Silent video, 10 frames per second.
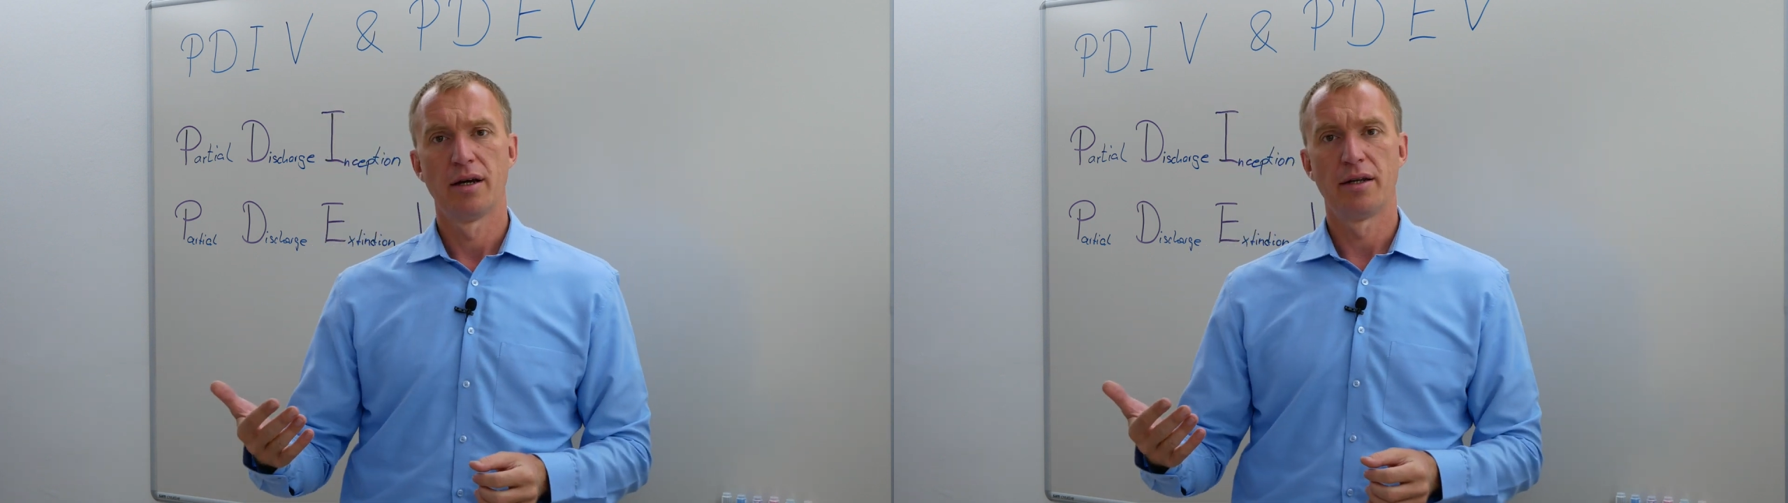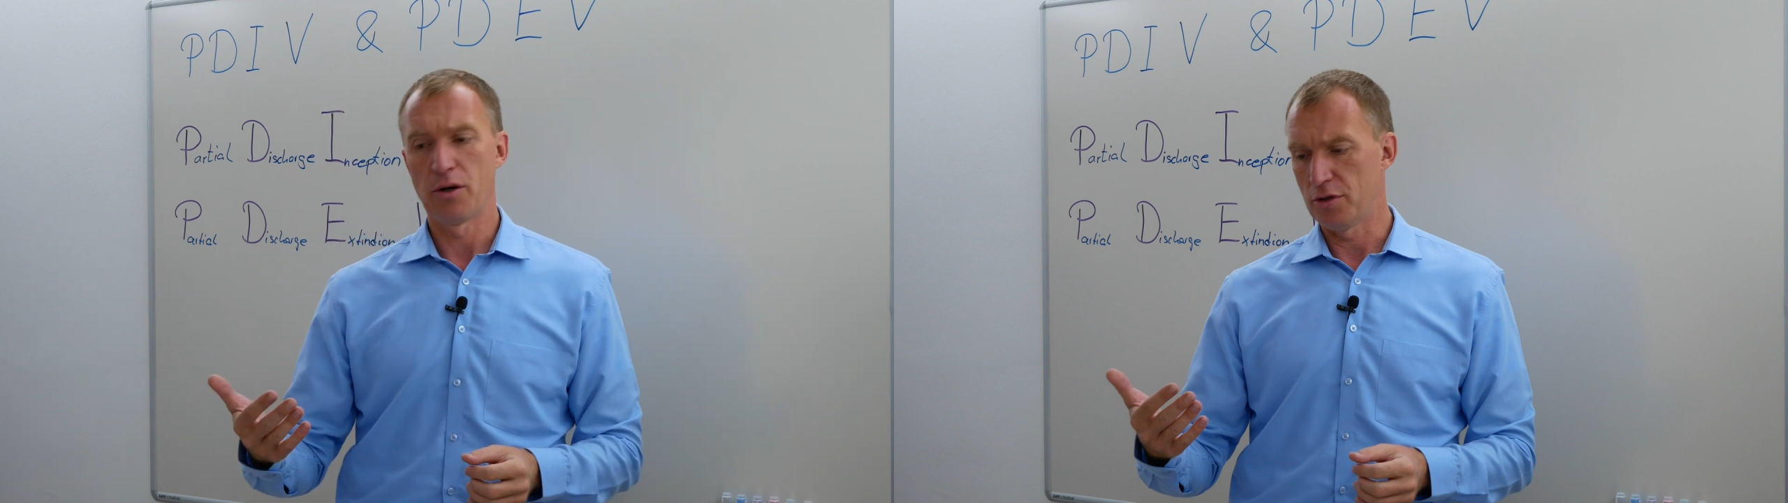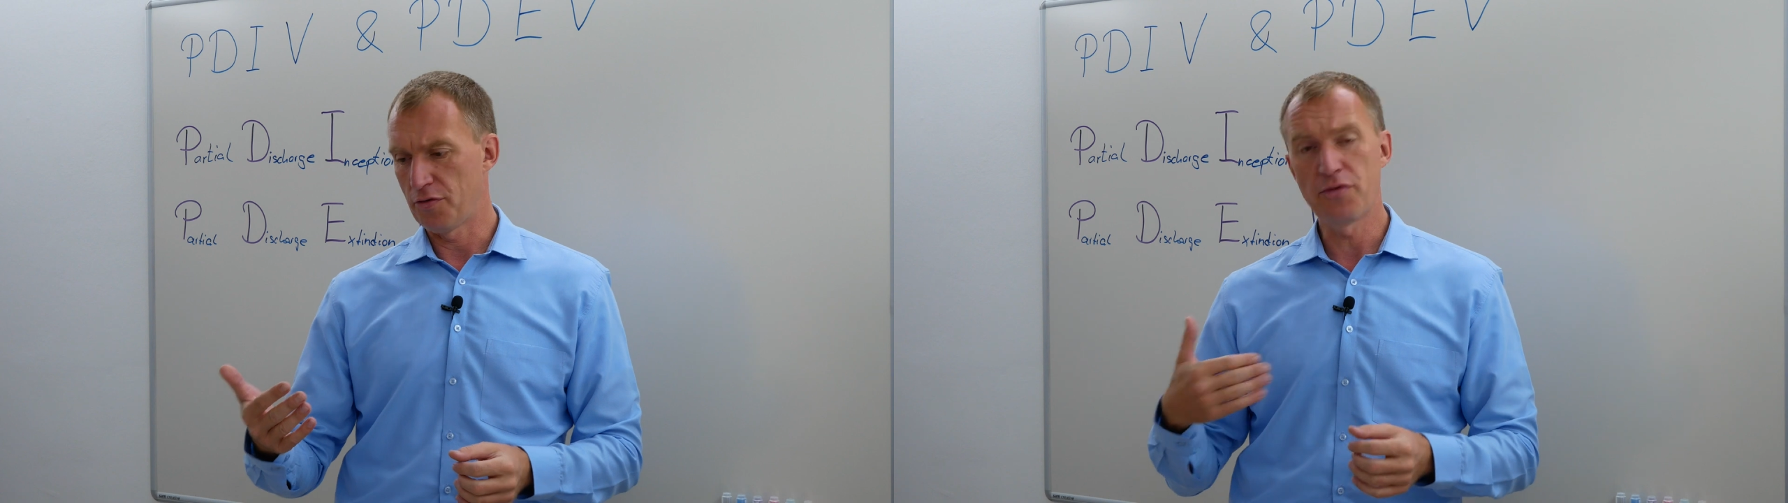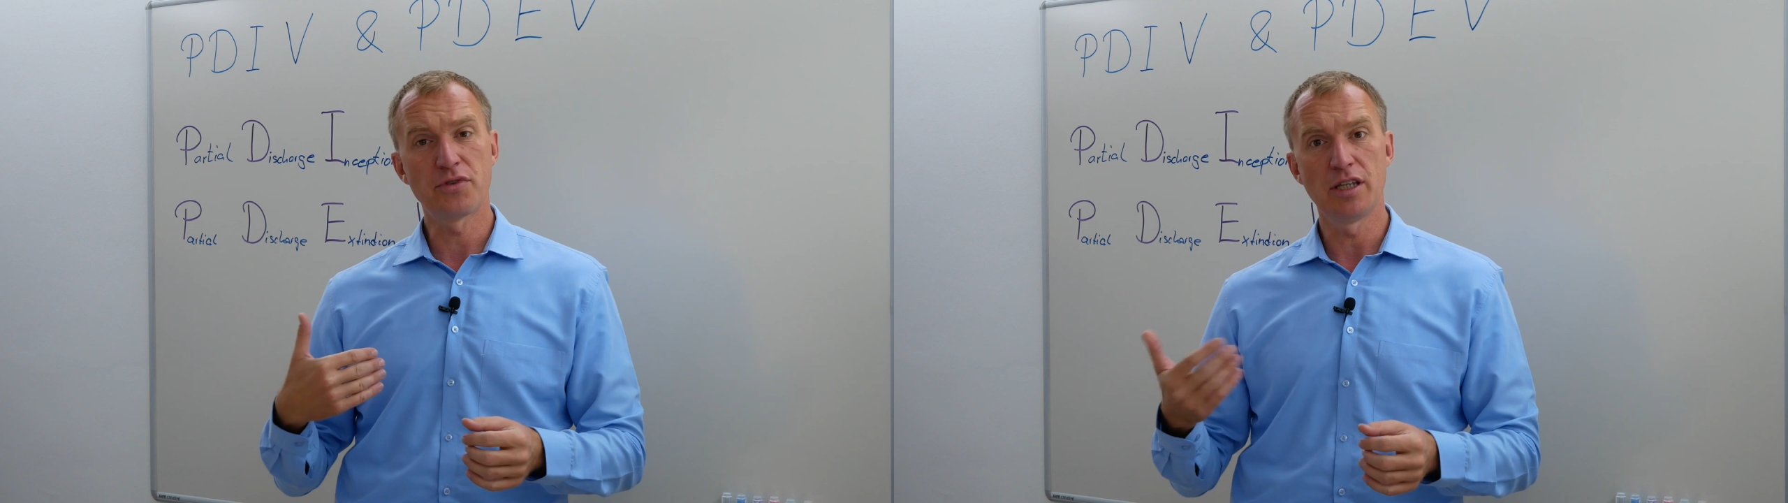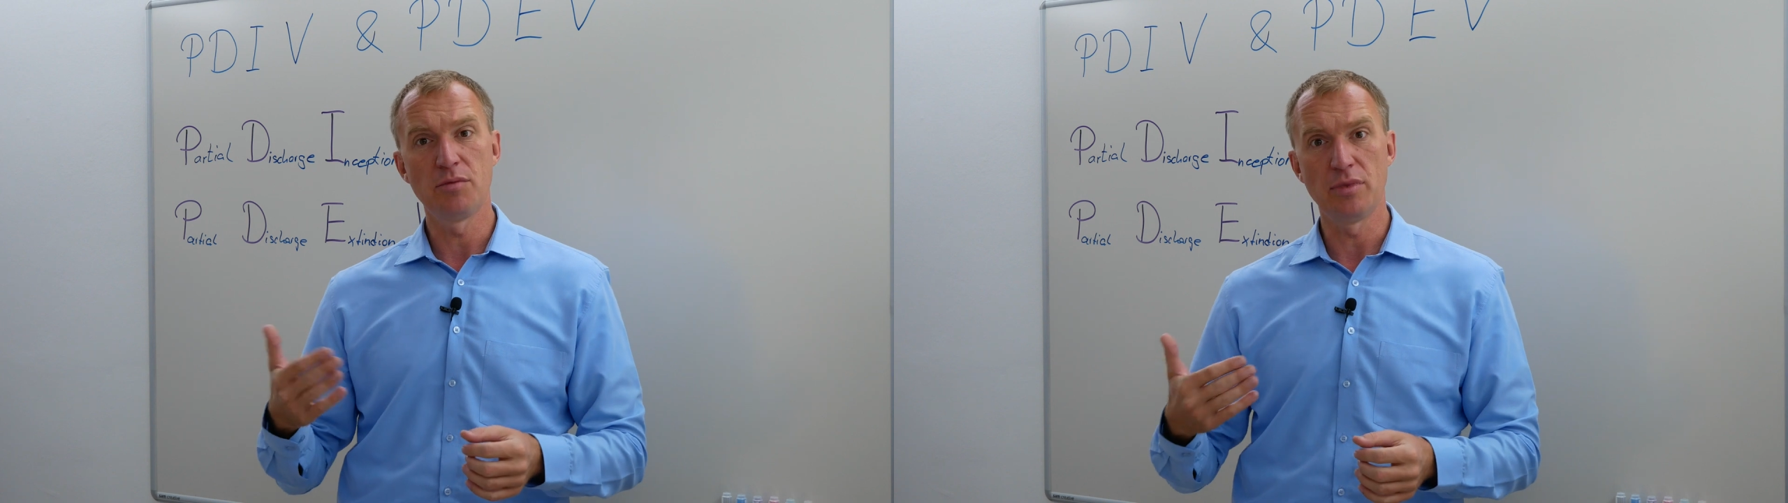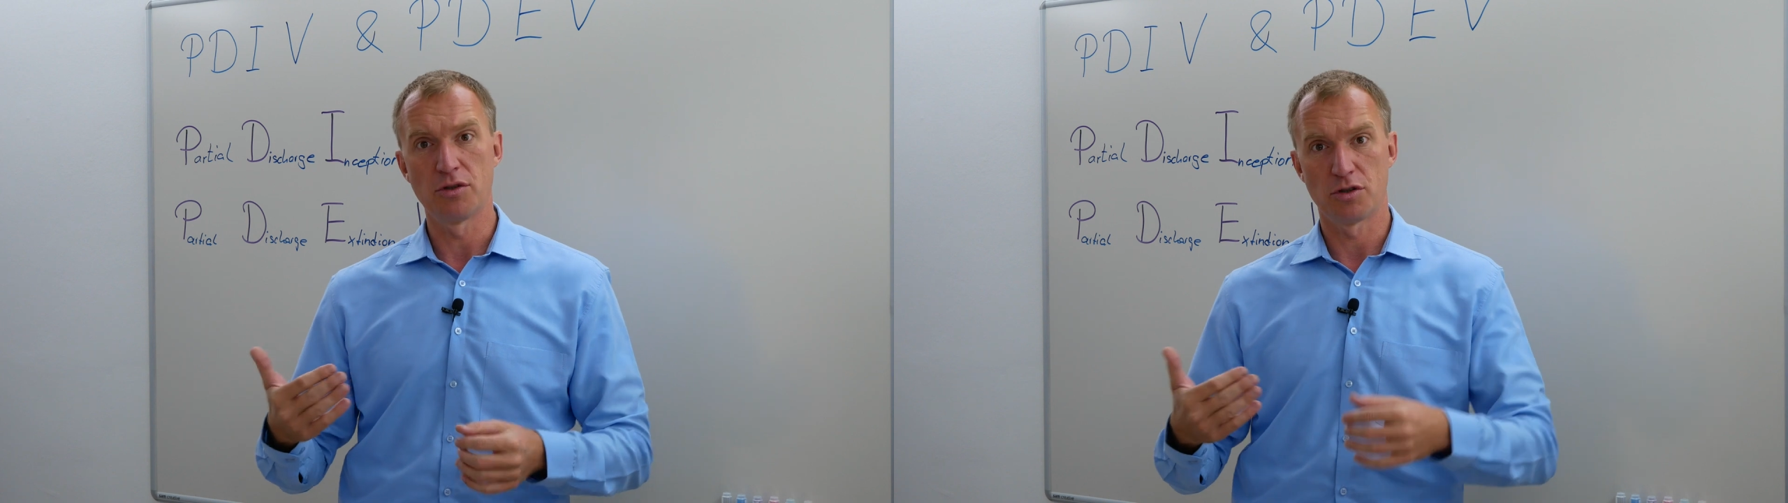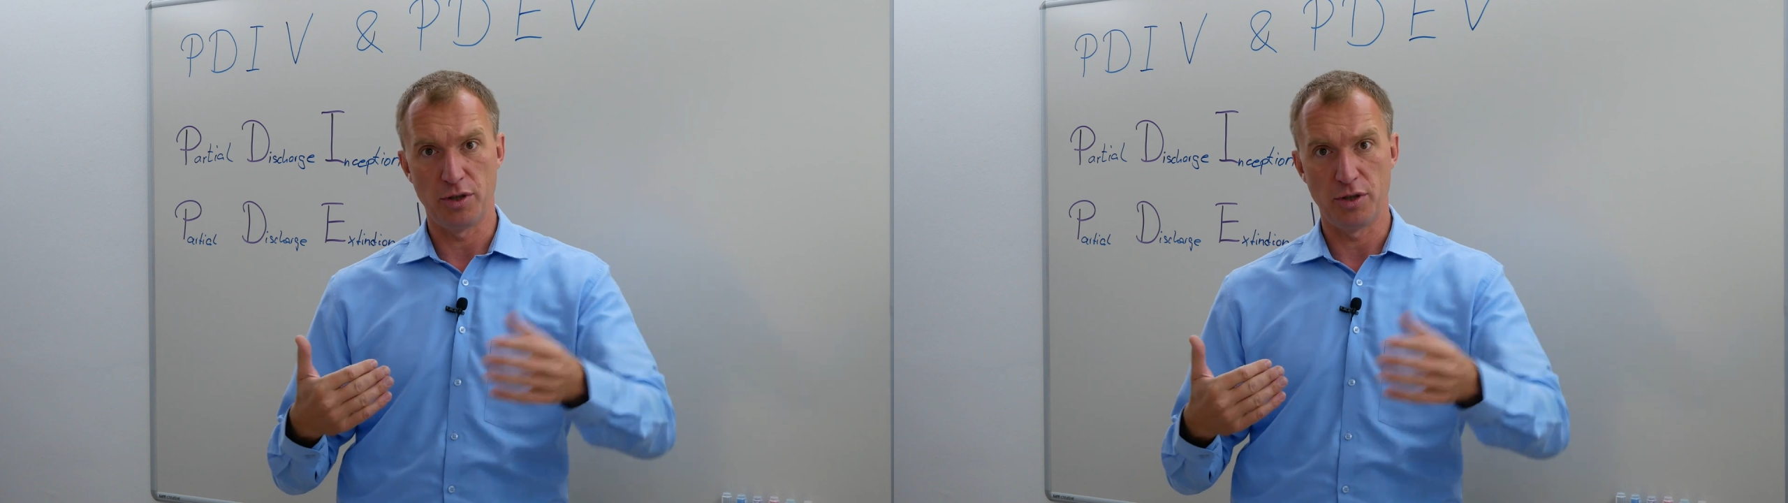Now it's 15 meters